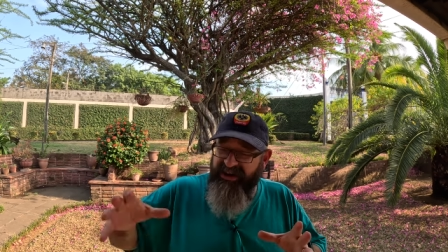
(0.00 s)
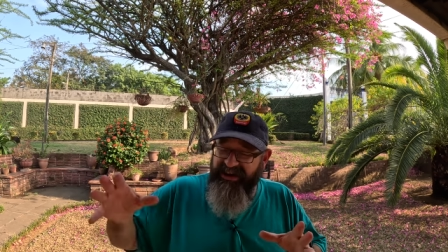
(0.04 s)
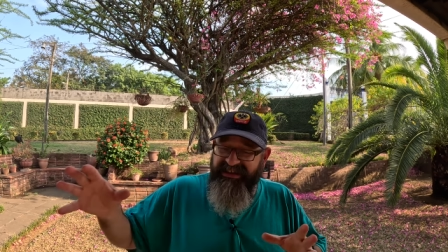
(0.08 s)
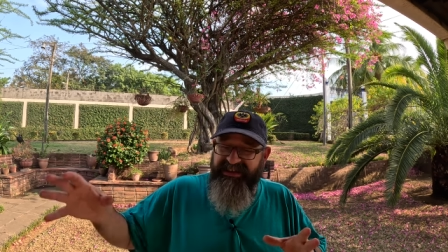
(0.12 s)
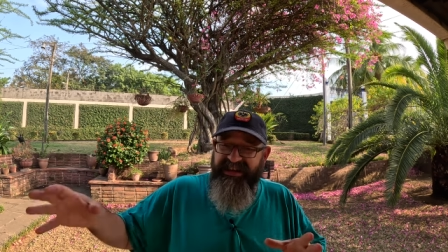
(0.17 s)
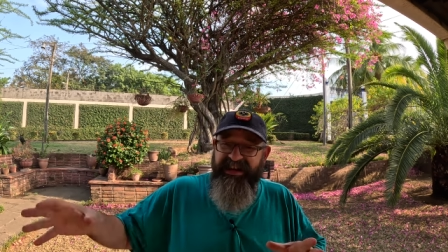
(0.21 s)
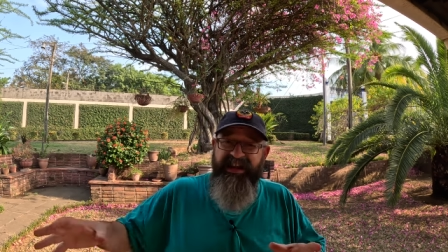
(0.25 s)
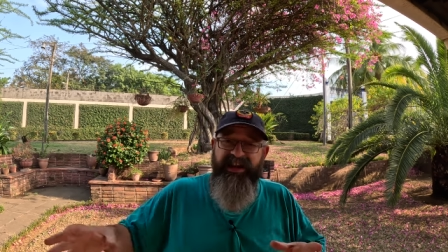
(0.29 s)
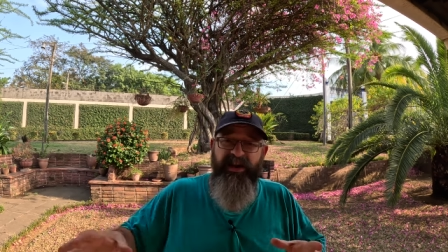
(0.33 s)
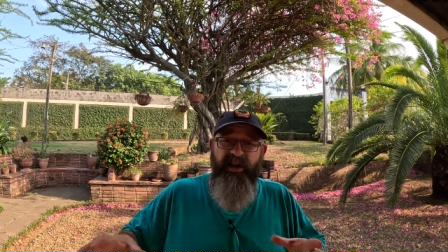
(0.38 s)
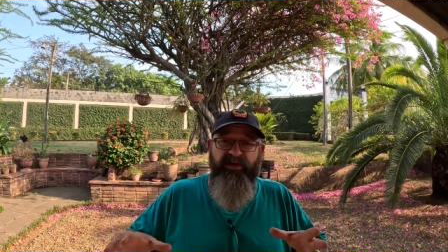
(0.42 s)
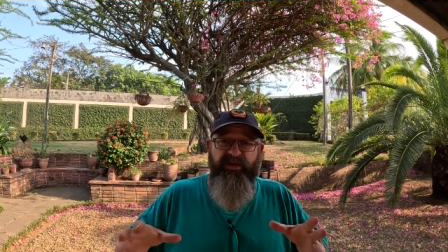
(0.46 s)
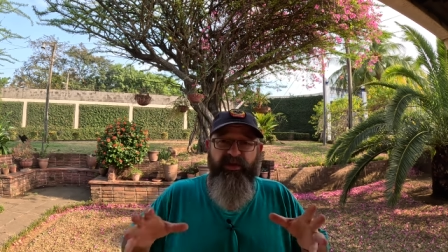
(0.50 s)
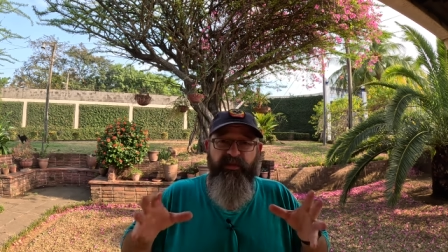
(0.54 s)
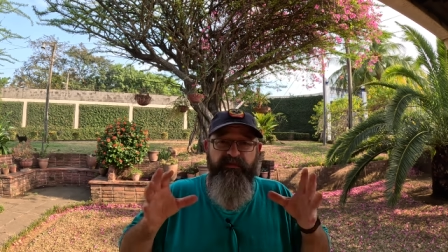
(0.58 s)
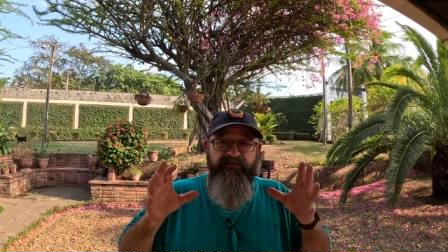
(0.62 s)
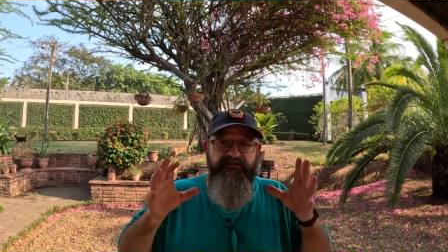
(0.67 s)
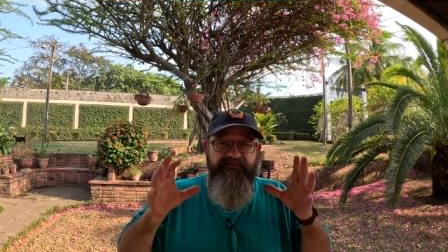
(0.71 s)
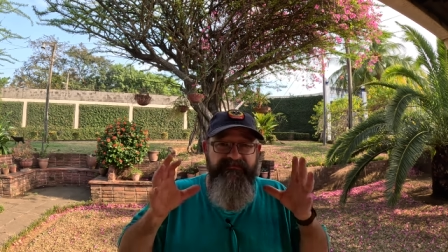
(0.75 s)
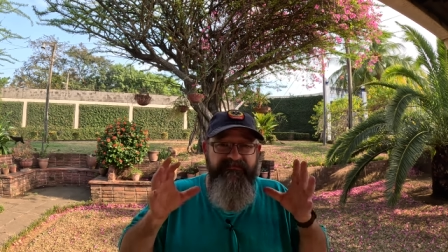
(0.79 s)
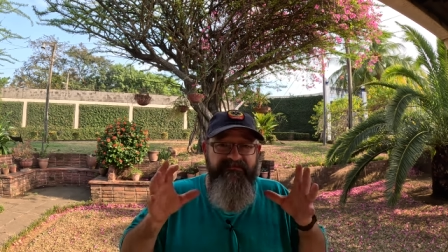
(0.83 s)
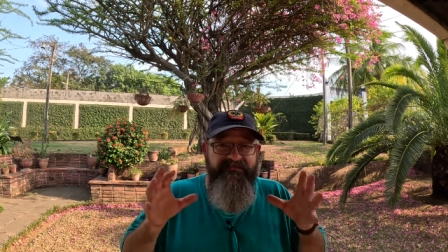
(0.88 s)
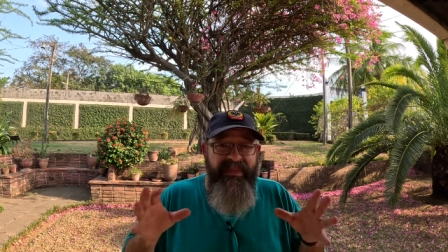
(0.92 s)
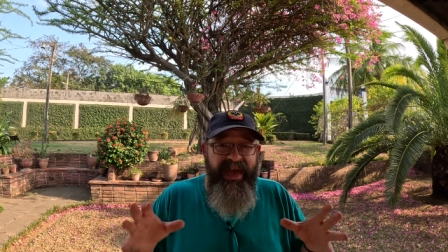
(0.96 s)
and Sunday are the
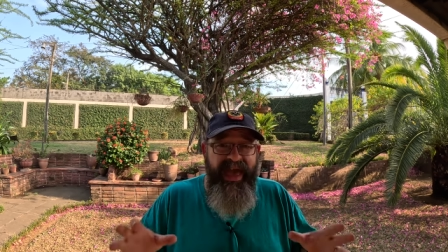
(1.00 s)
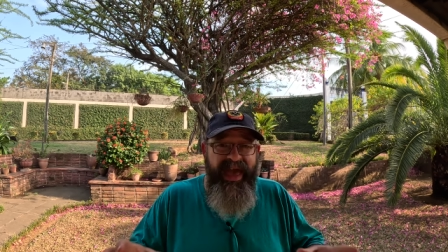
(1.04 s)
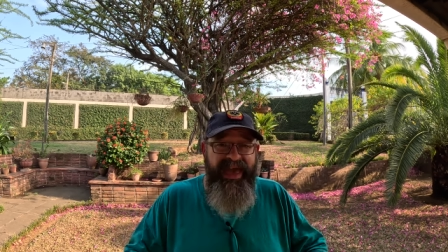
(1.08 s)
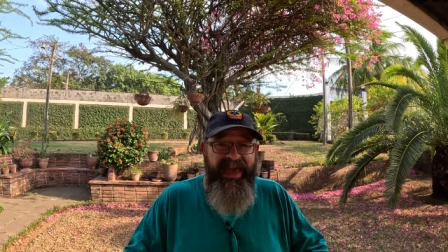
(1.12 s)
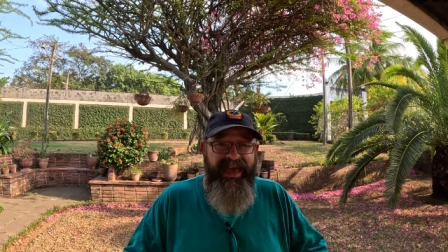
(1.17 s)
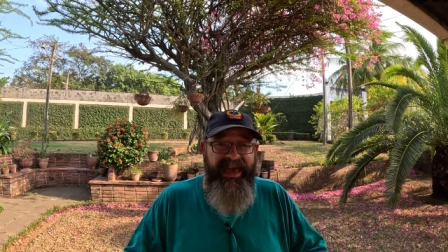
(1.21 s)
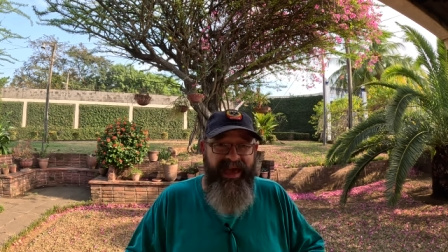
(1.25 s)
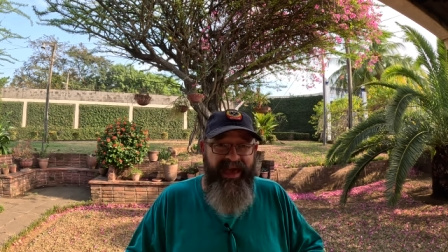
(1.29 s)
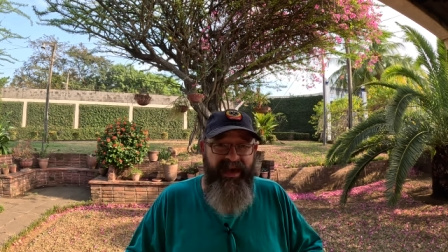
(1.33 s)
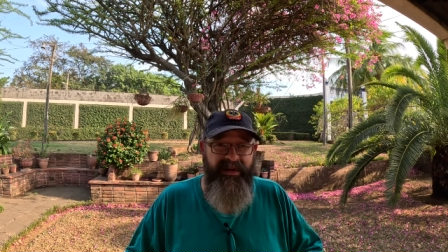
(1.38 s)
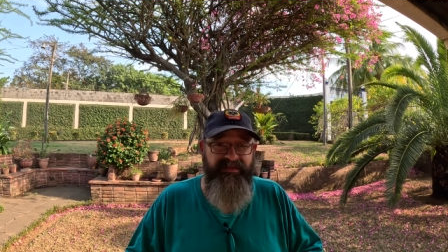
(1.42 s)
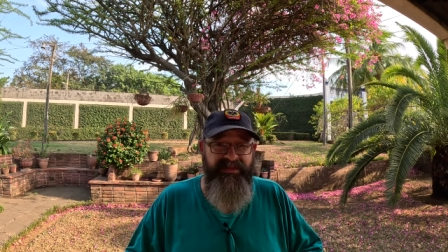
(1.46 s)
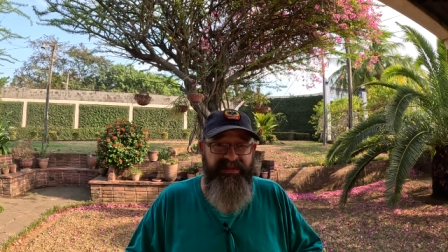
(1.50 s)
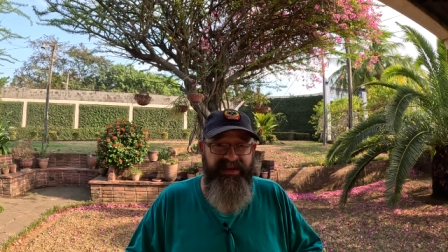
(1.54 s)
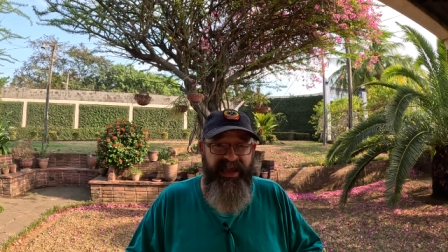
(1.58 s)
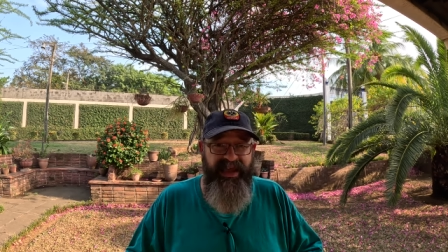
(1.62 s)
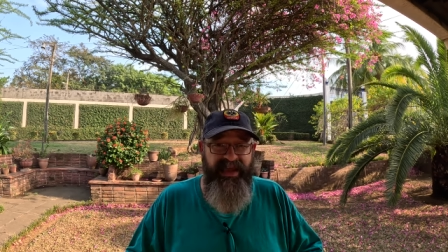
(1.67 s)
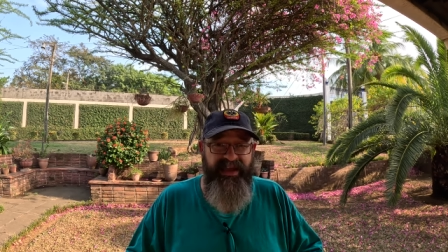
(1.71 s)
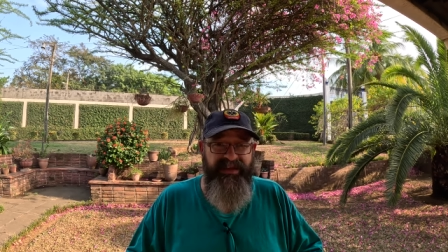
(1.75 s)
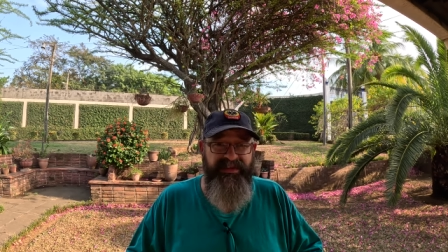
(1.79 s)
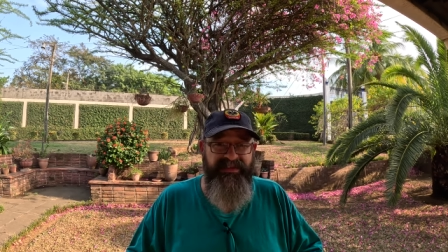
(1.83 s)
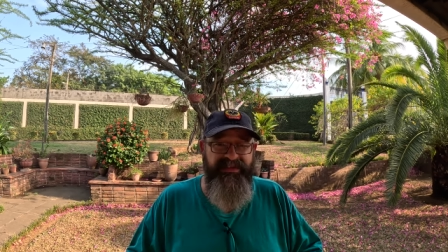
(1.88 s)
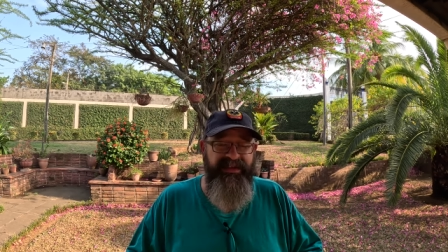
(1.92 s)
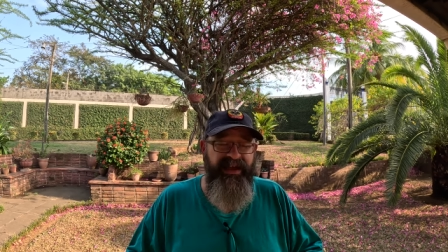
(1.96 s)
mayhem
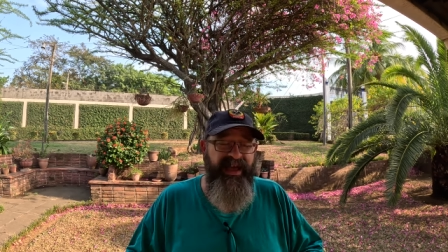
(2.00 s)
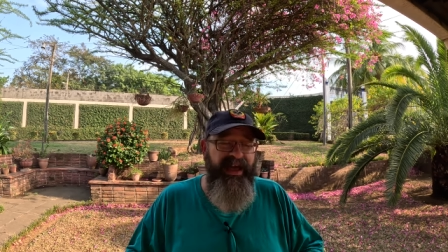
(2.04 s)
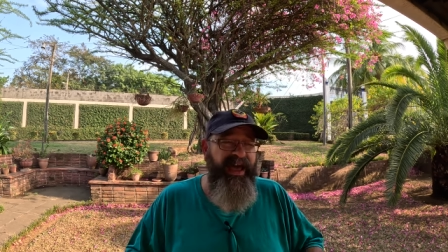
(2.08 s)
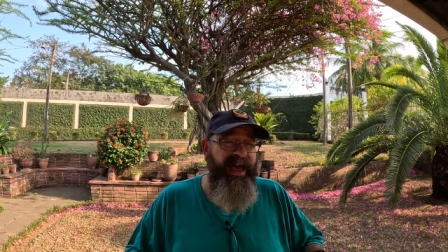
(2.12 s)
days